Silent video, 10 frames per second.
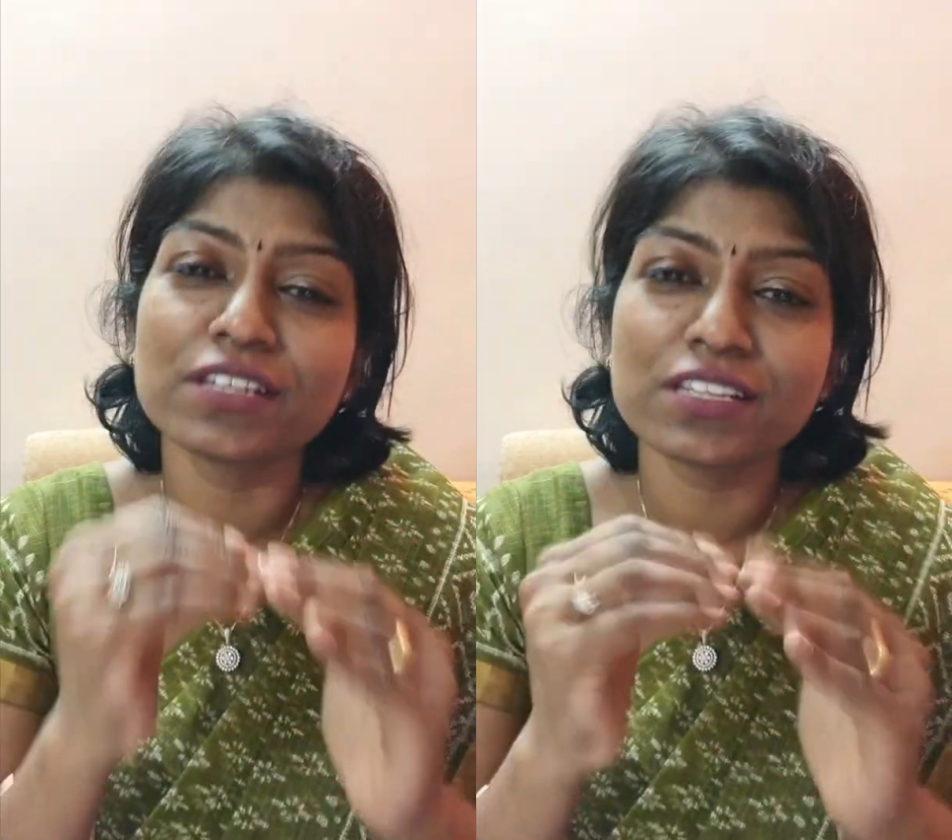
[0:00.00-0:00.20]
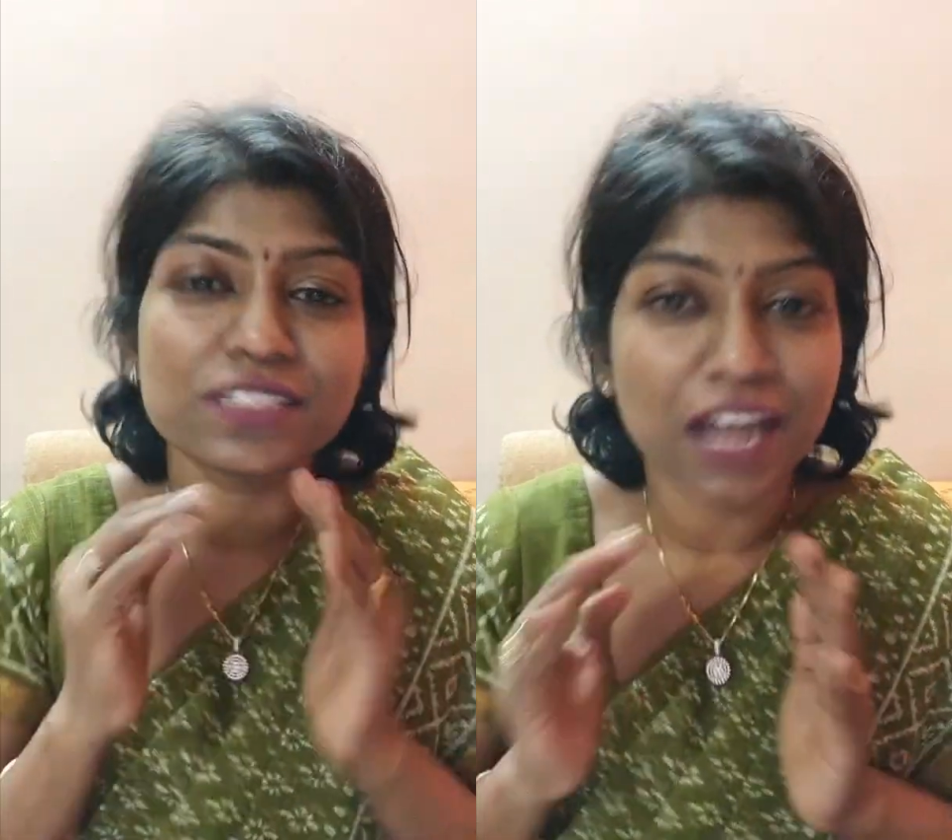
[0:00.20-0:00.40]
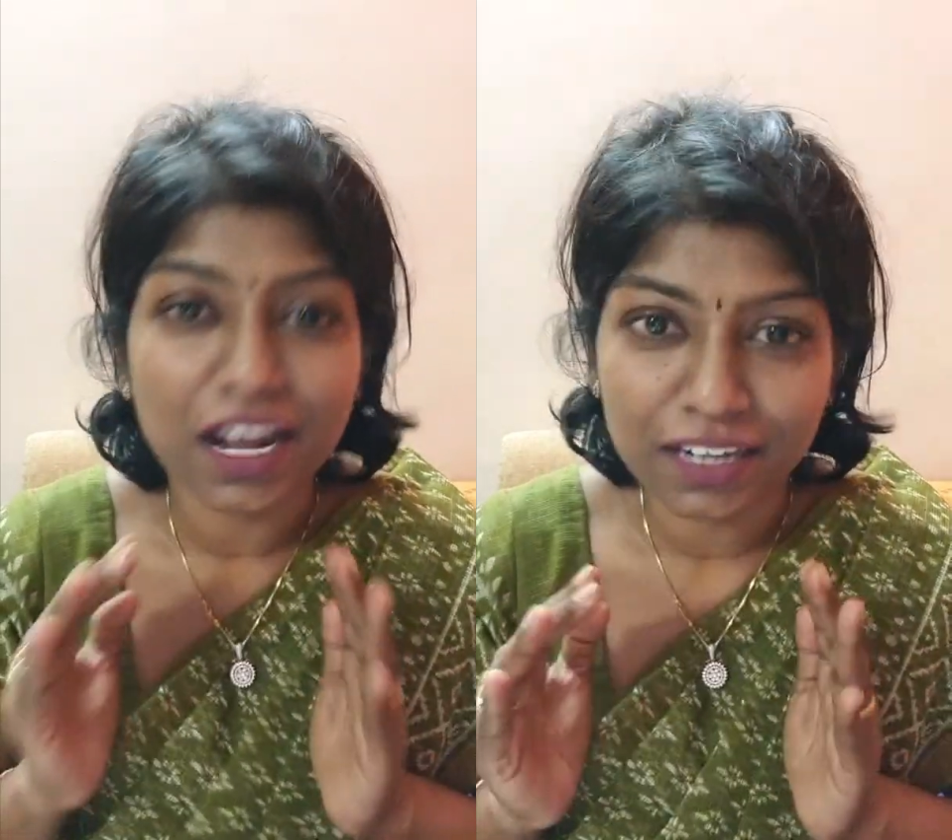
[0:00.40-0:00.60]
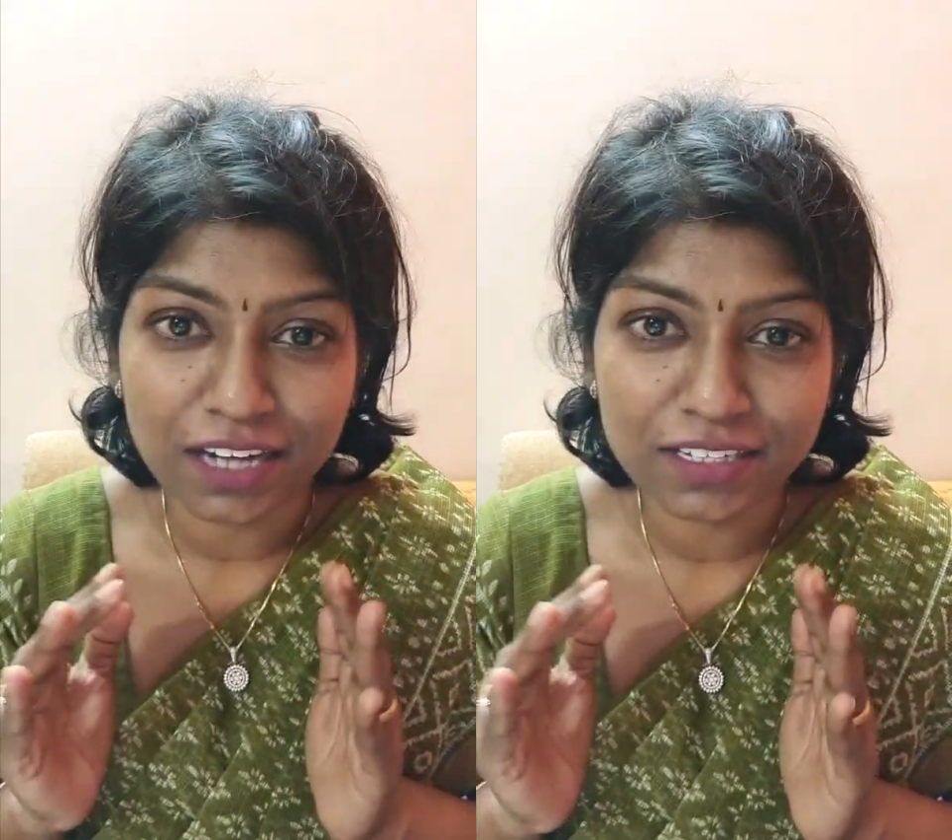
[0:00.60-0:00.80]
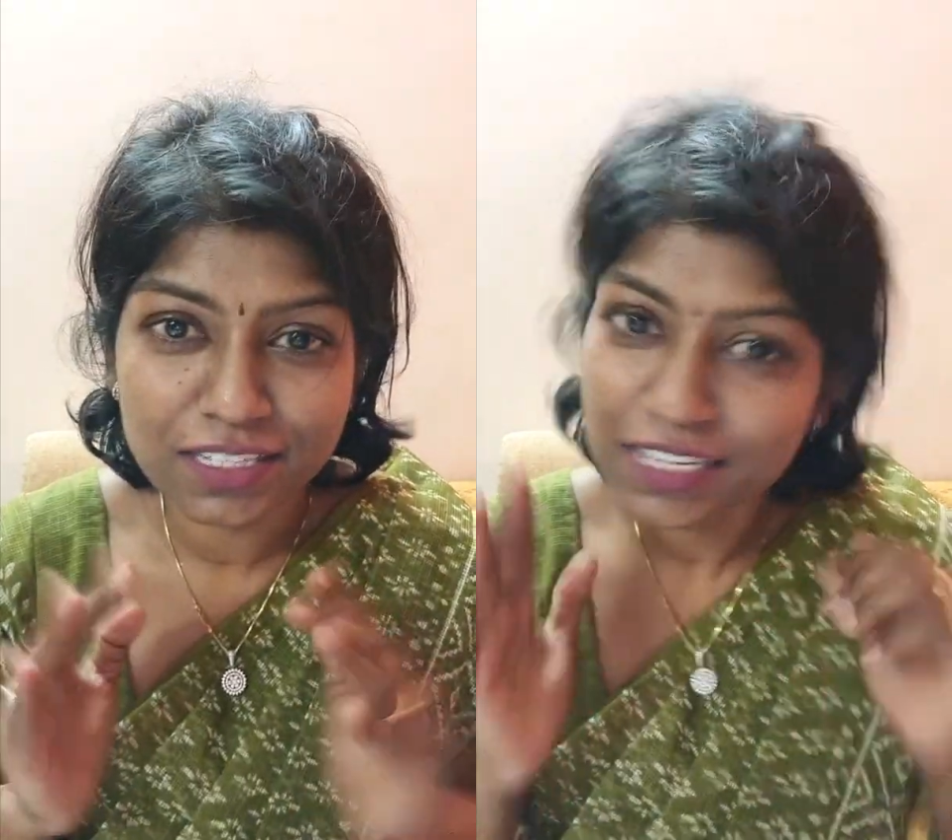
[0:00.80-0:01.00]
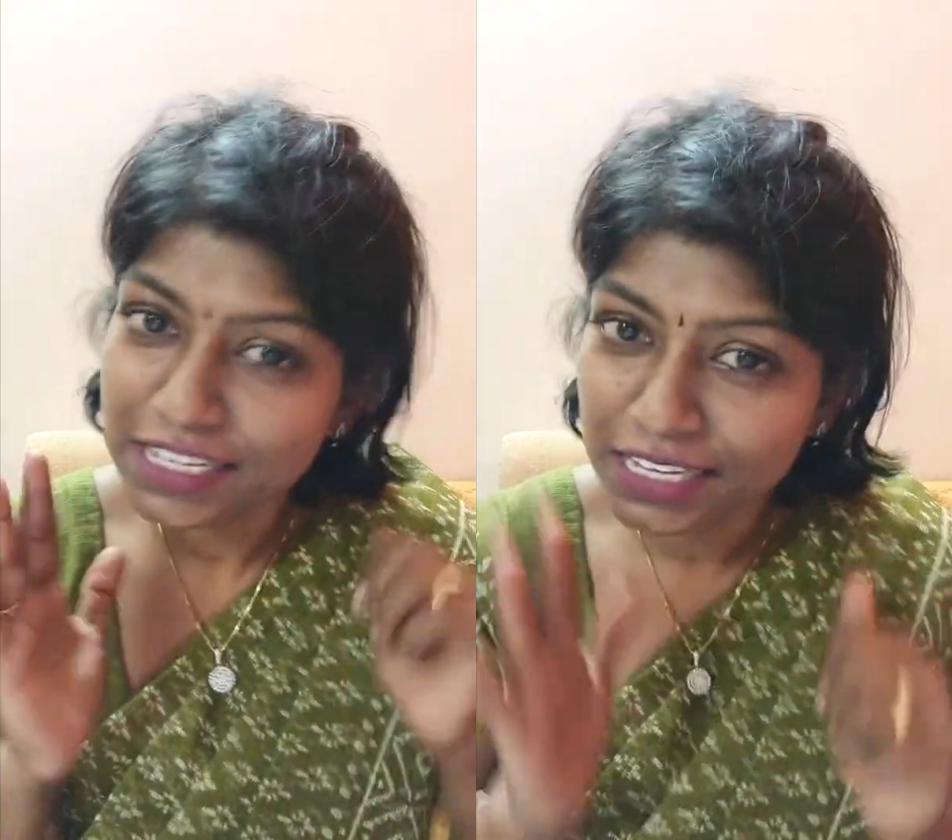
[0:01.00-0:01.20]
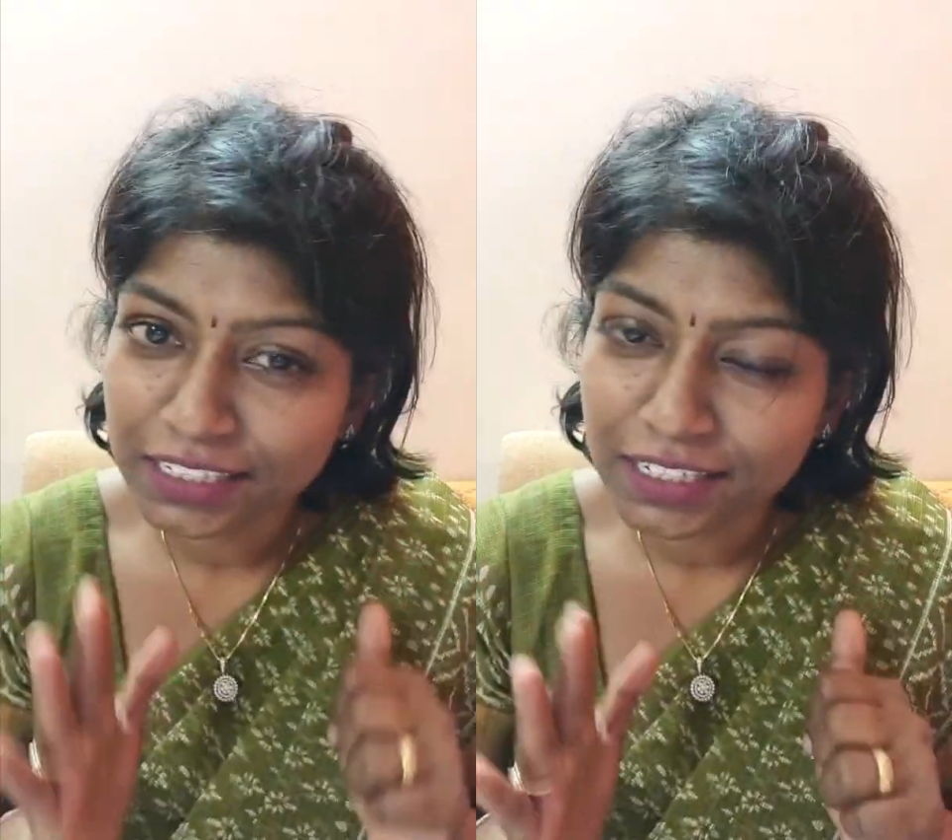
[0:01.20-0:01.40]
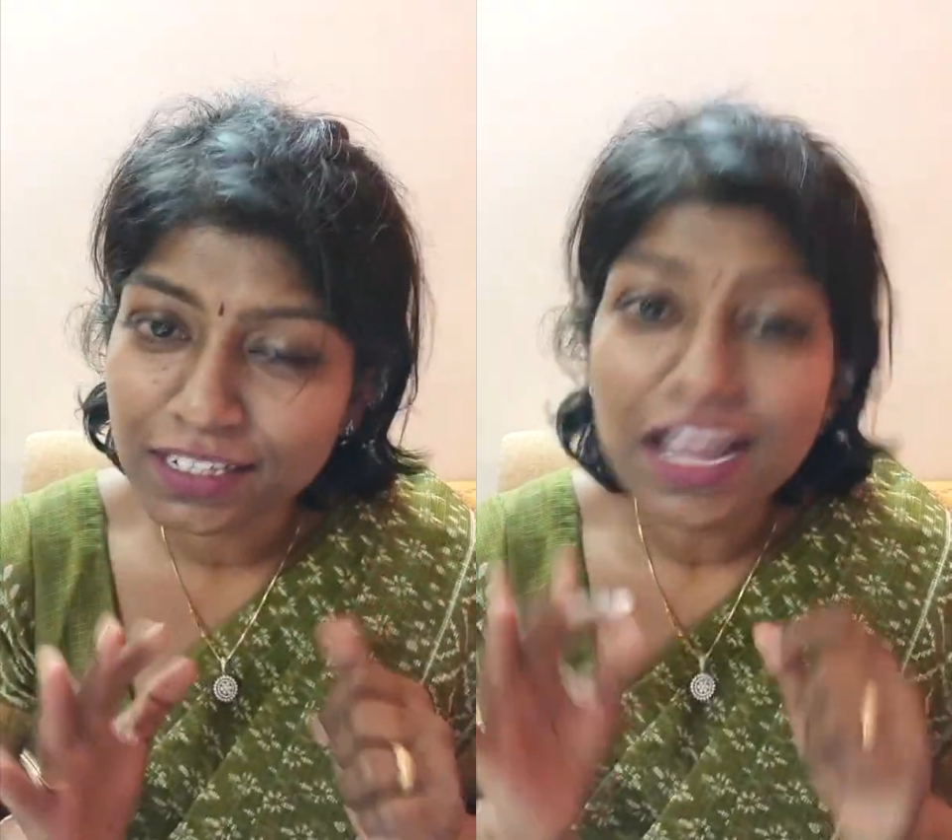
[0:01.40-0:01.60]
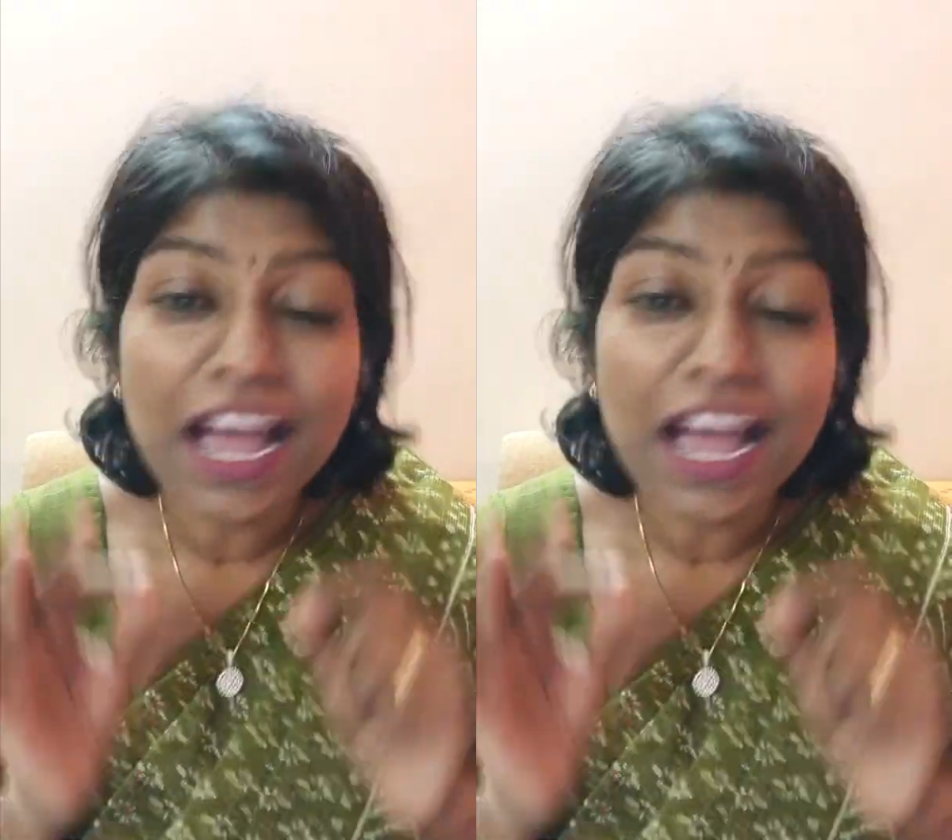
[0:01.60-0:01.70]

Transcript: Stargardt's. Is that clear?